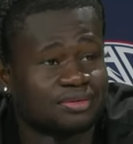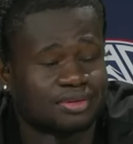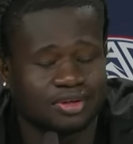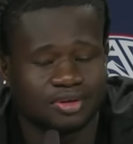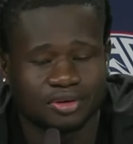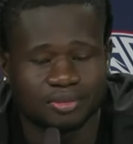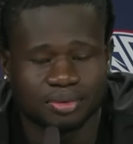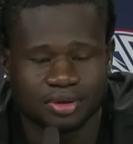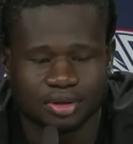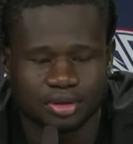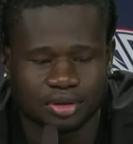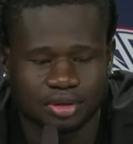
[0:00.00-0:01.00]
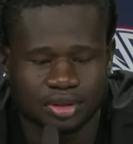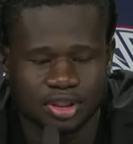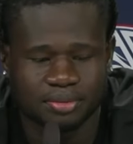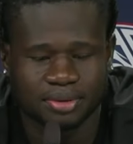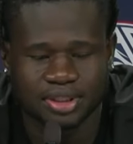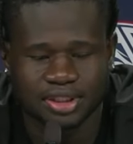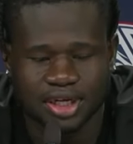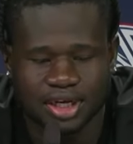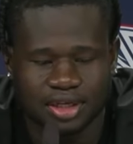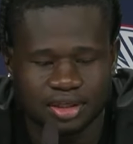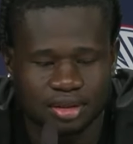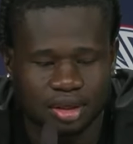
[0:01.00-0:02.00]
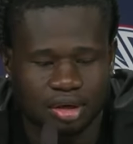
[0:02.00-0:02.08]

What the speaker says: you know, but deep inside,